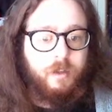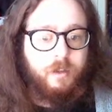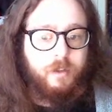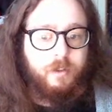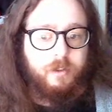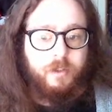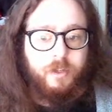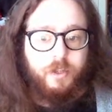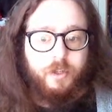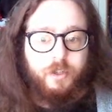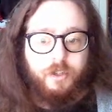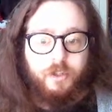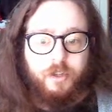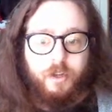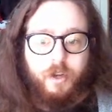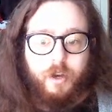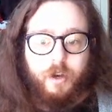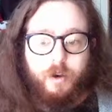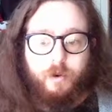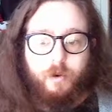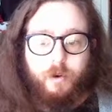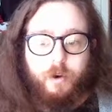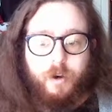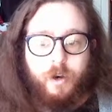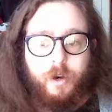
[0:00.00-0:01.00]
to
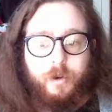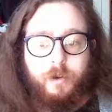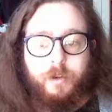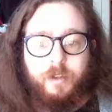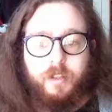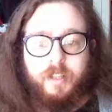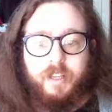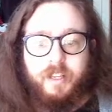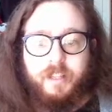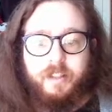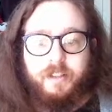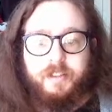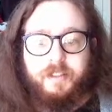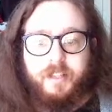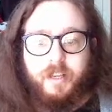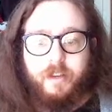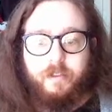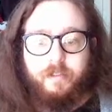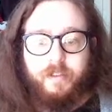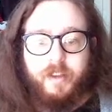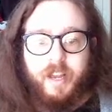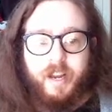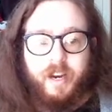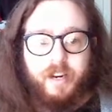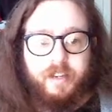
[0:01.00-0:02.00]
show only the
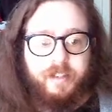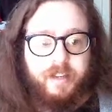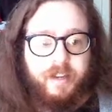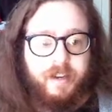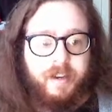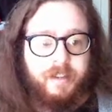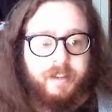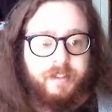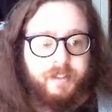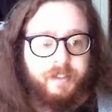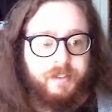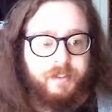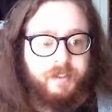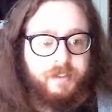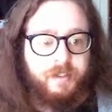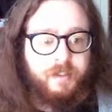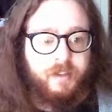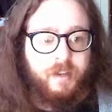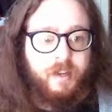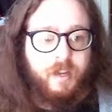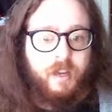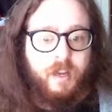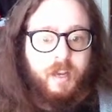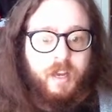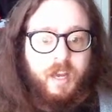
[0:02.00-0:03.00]
self-care tasks.
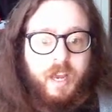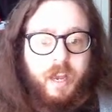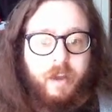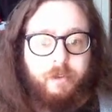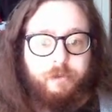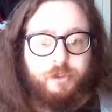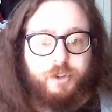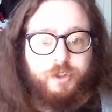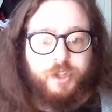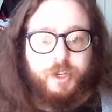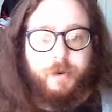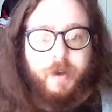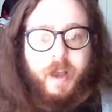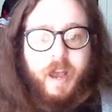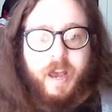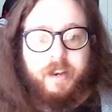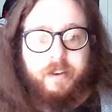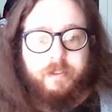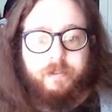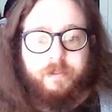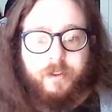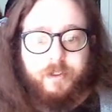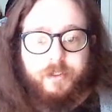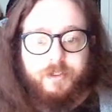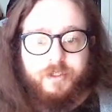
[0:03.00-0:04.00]
After you add a
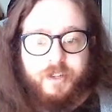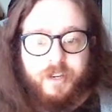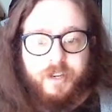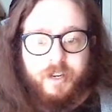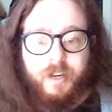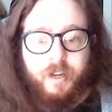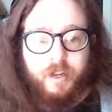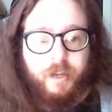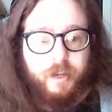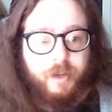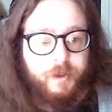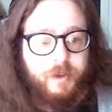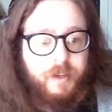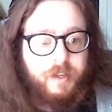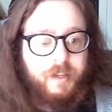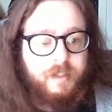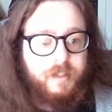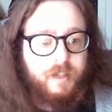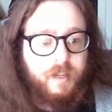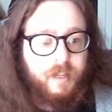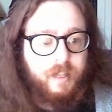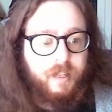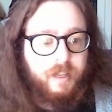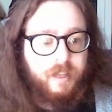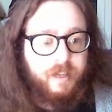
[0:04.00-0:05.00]
filter, you need to
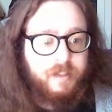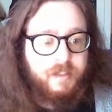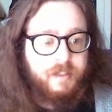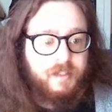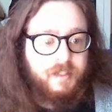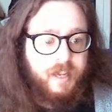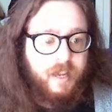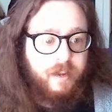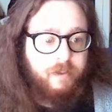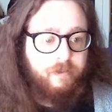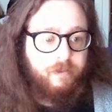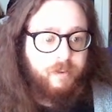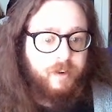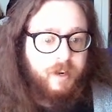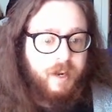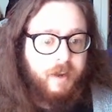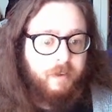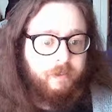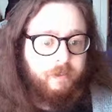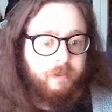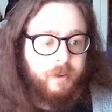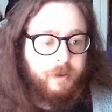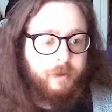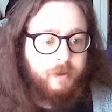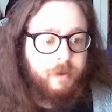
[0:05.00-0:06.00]
click save for
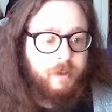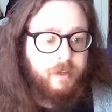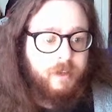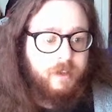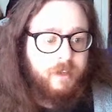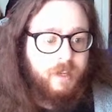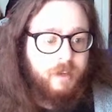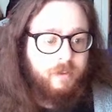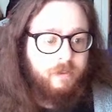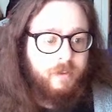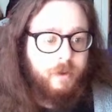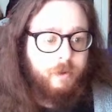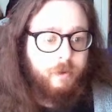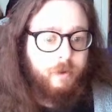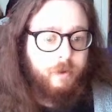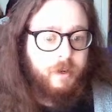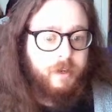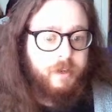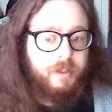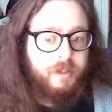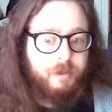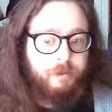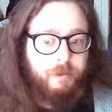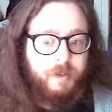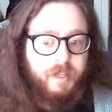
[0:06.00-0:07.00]
everyone if you want it
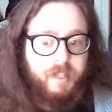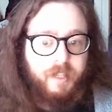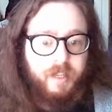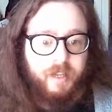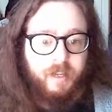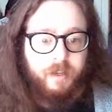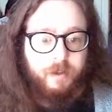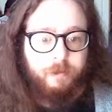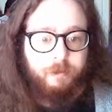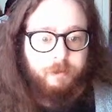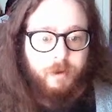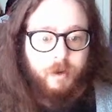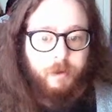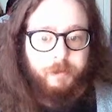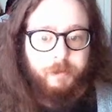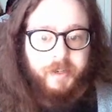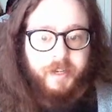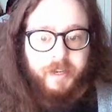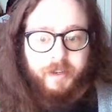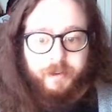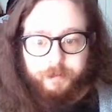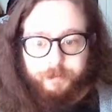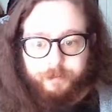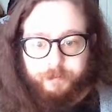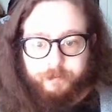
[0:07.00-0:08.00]
to be like permanent.